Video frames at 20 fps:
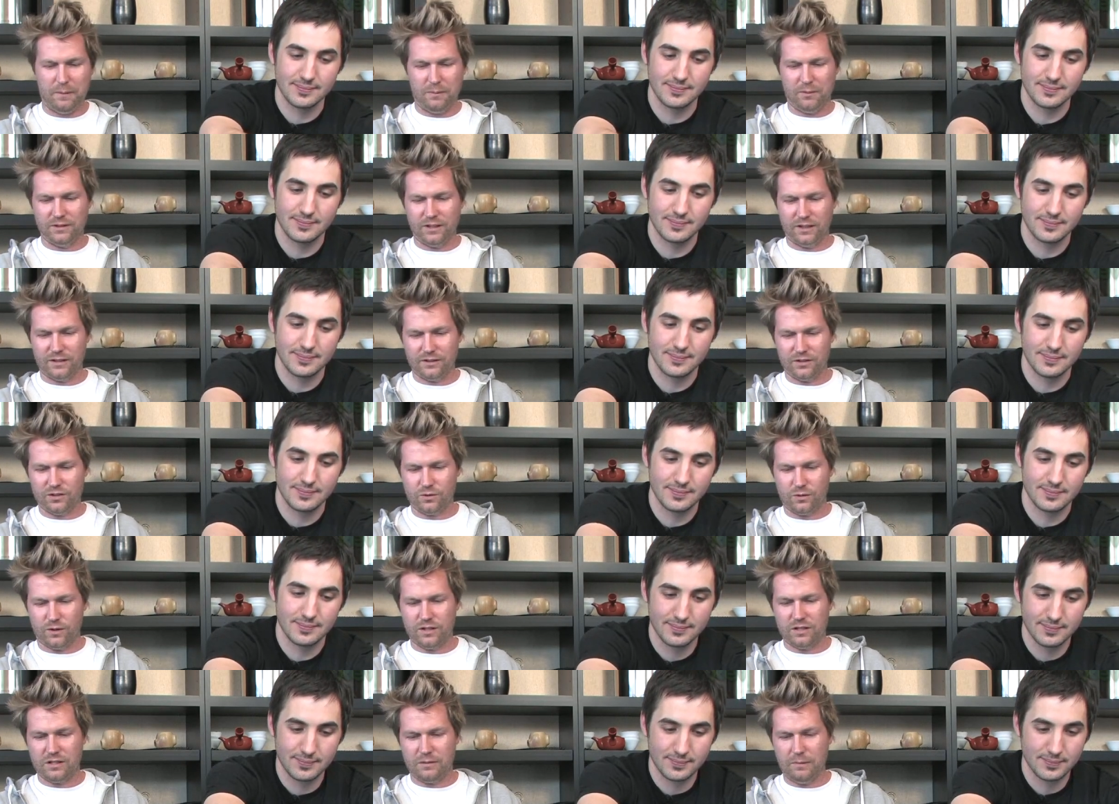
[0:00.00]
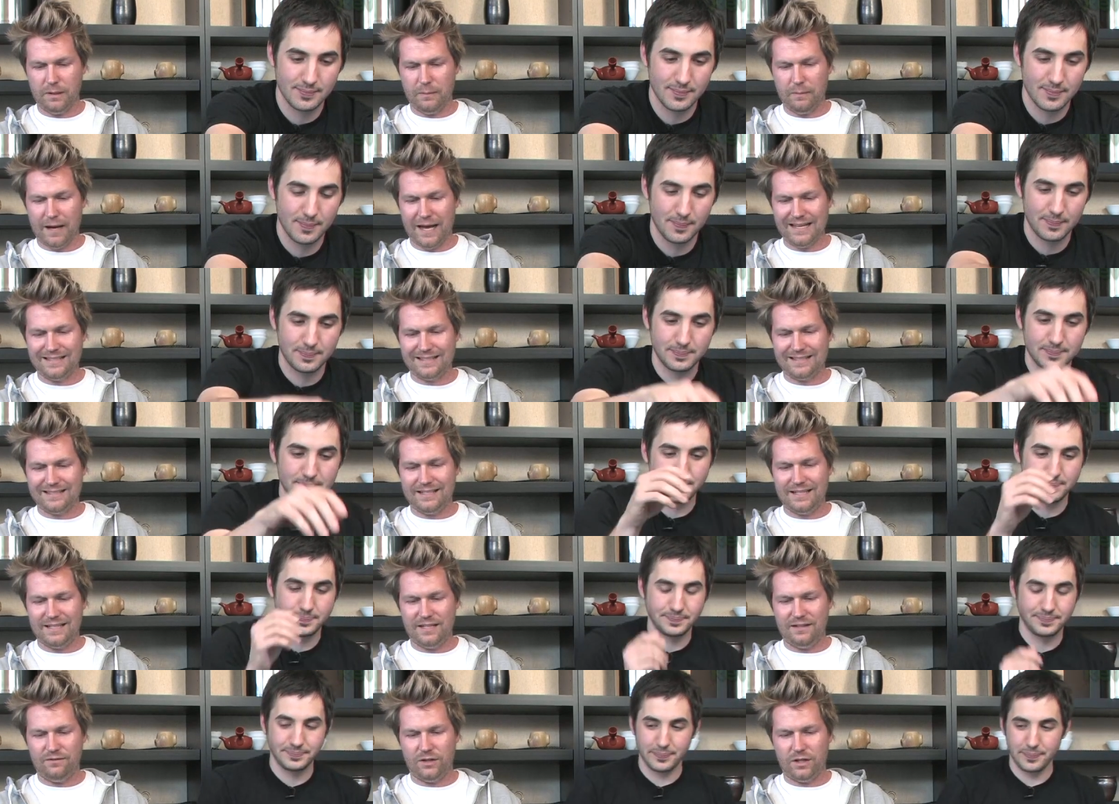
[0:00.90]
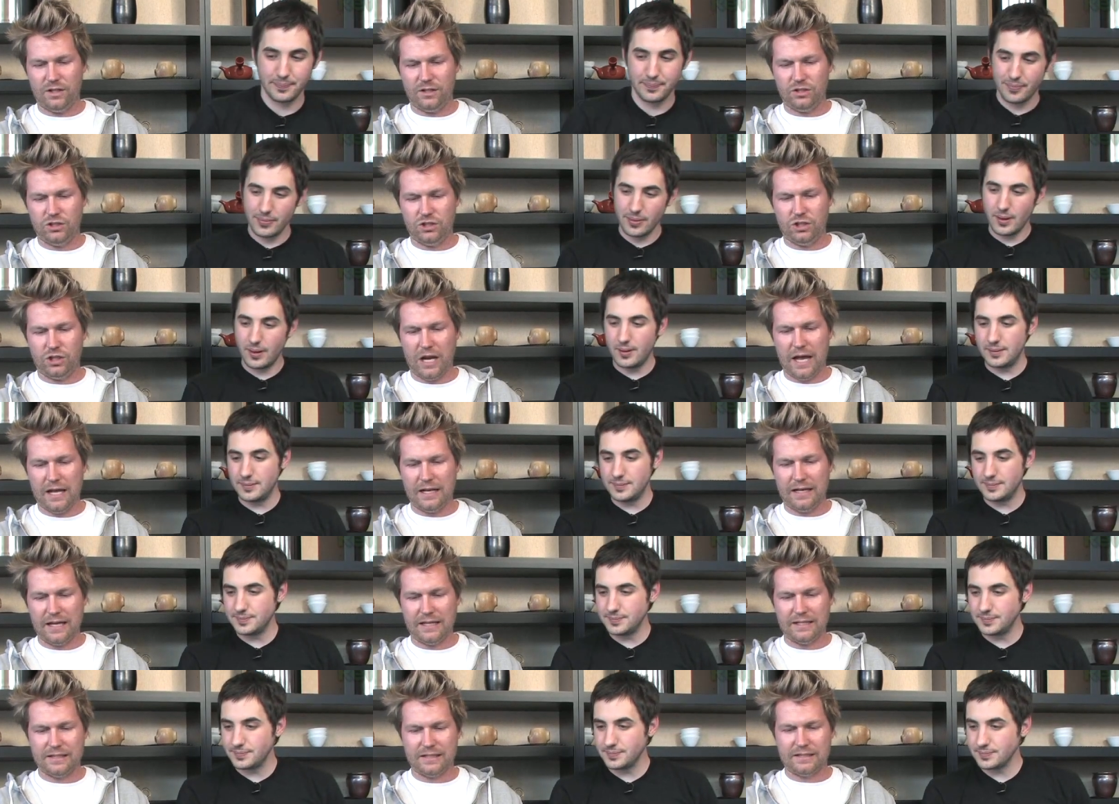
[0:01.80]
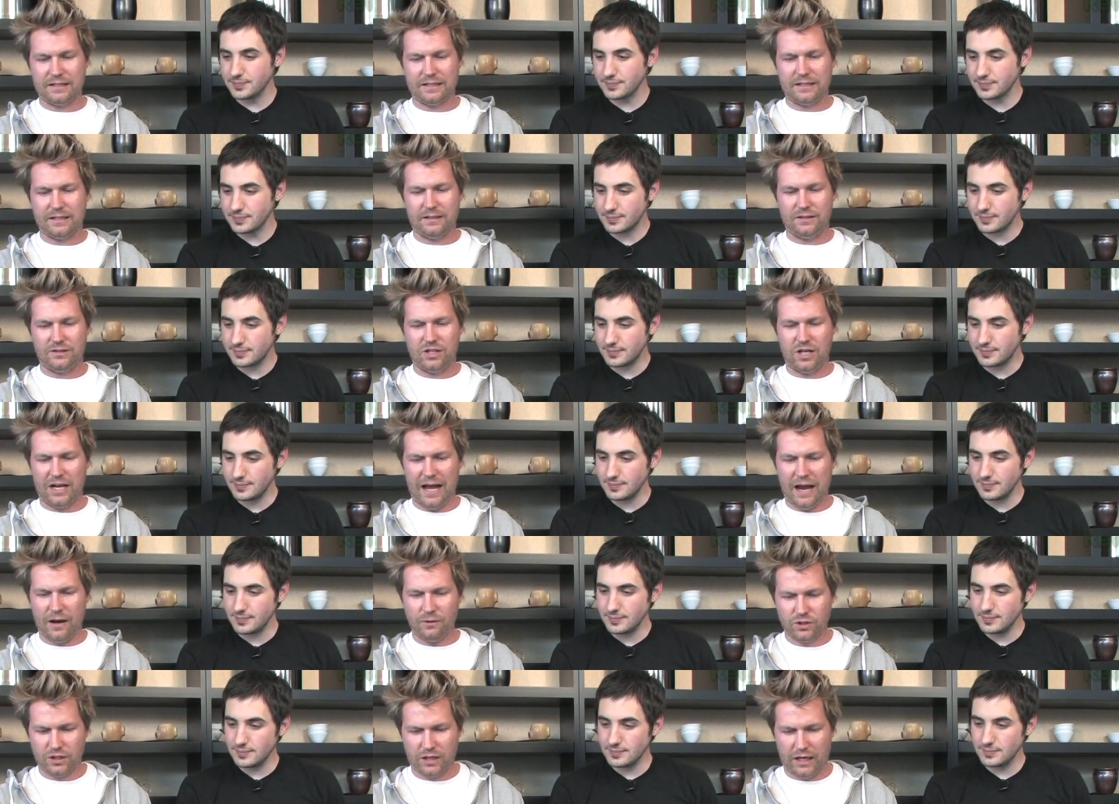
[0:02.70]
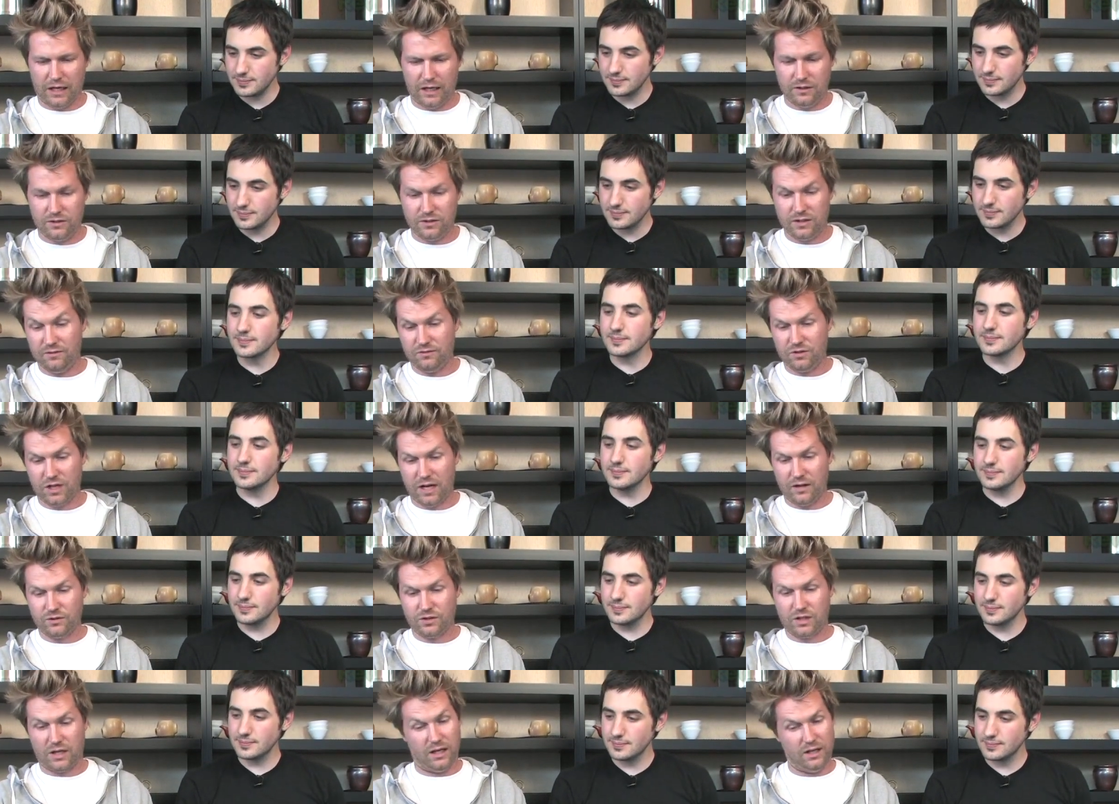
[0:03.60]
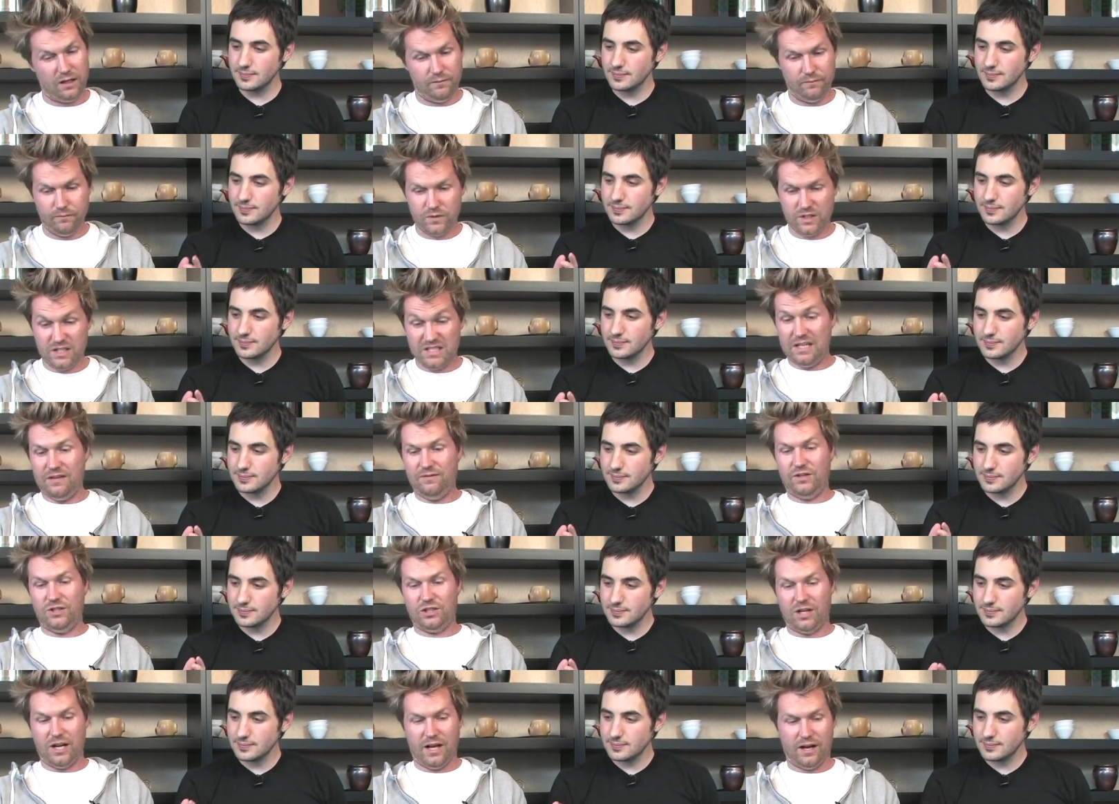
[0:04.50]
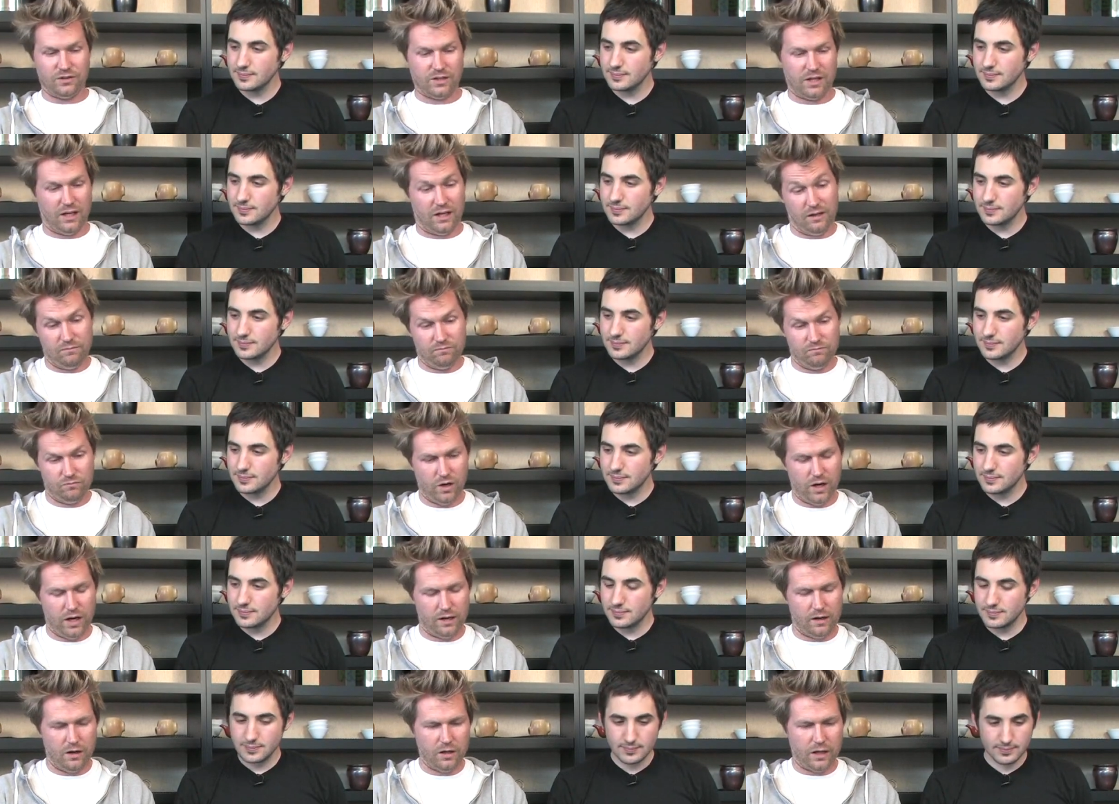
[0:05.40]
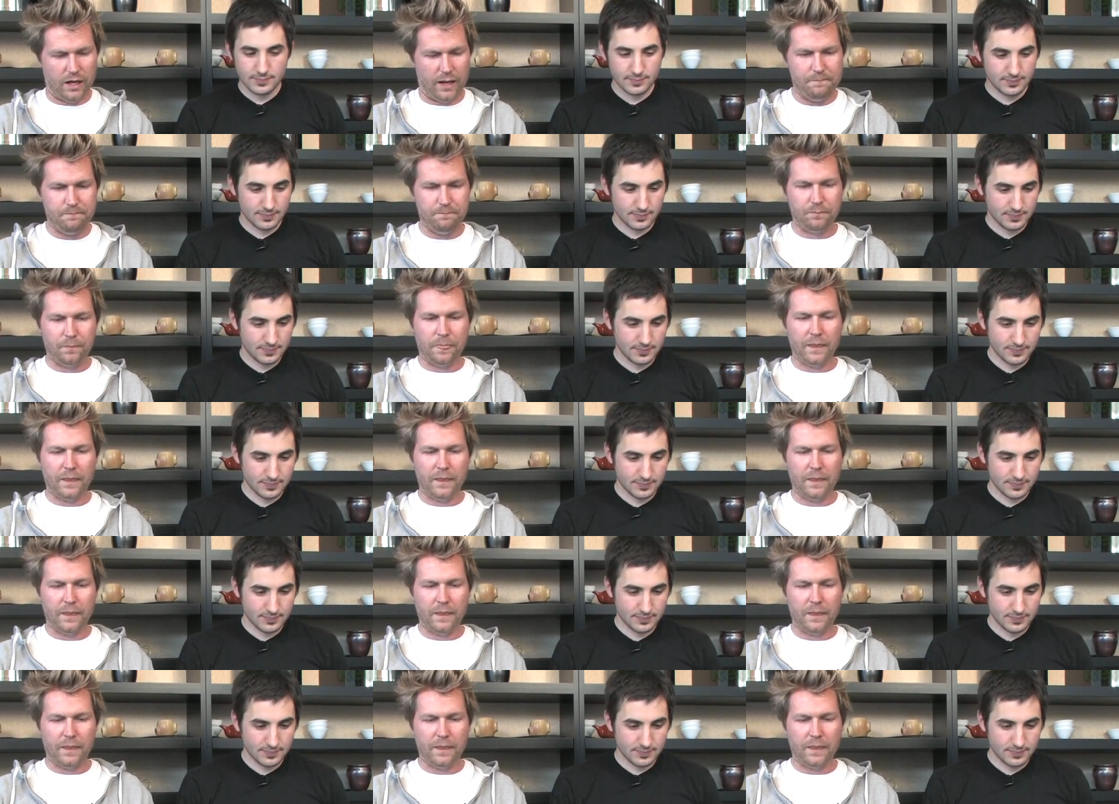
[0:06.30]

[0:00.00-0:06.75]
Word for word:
Speaker 1: people dug the story submitted by Steve Janowski. Stevie Janowski. Great. Okay.